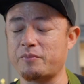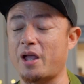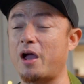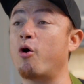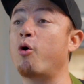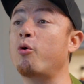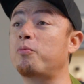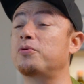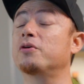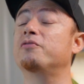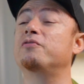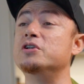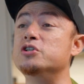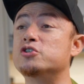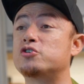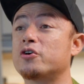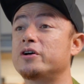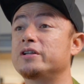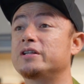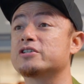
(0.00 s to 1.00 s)
I hope you've
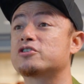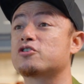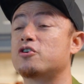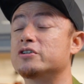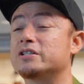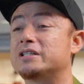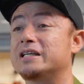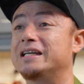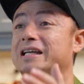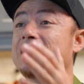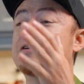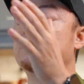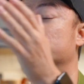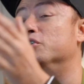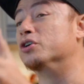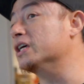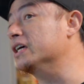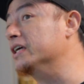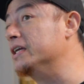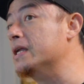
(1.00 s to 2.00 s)
enjoyed this content. If you
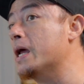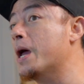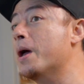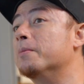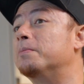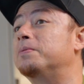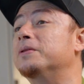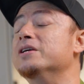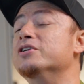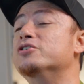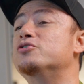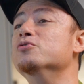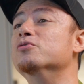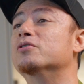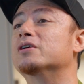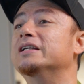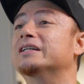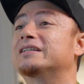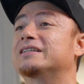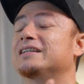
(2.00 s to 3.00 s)
did, please do
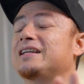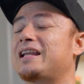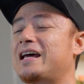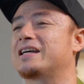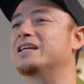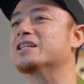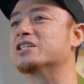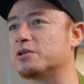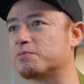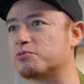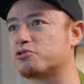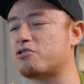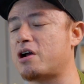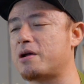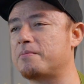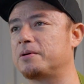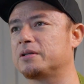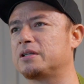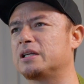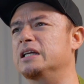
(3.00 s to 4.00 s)
click the like and
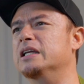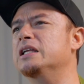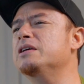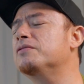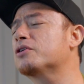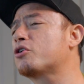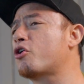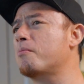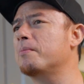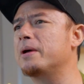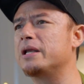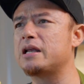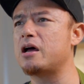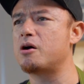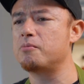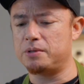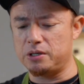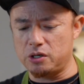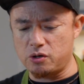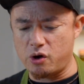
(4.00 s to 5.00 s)
subscribe button. Leave a comment
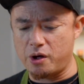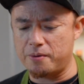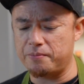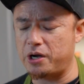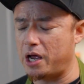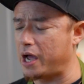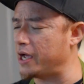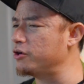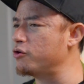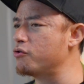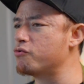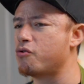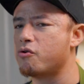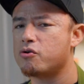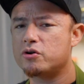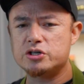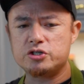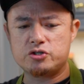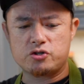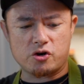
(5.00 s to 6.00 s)
down below. I know
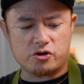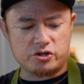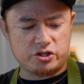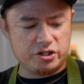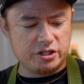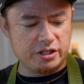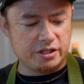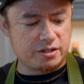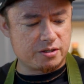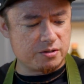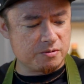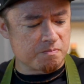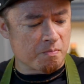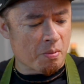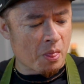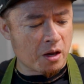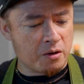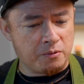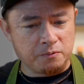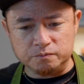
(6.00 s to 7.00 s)
Rogan Josh, it's
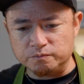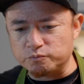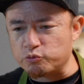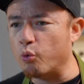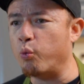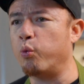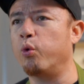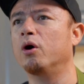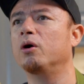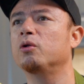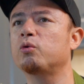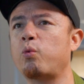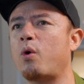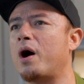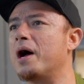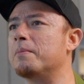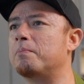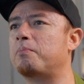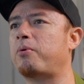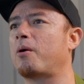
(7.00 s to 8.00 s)

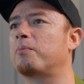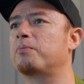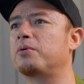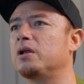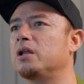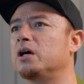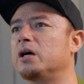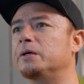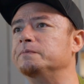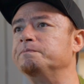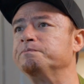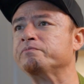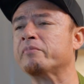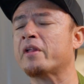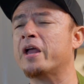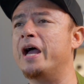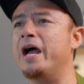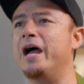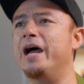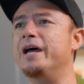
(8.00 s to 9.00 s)
worldwide popular
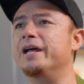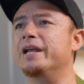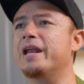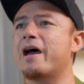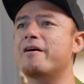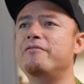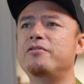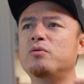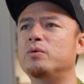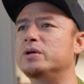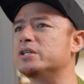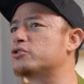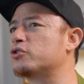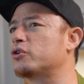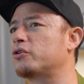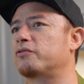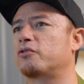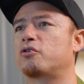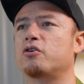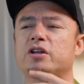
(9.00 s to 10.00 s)
and everyone
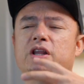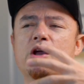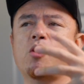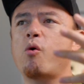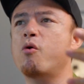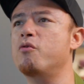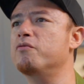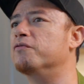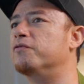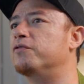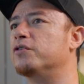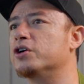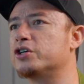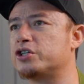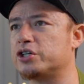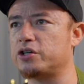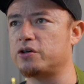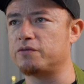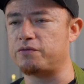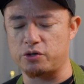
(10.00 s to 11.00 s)
sort of got their own
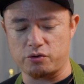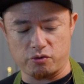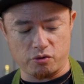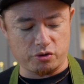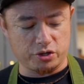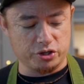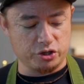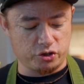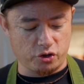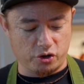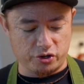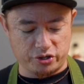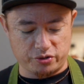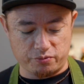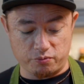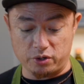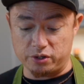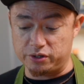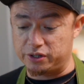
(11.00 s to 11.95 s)
version of a Rogan Josh. Well,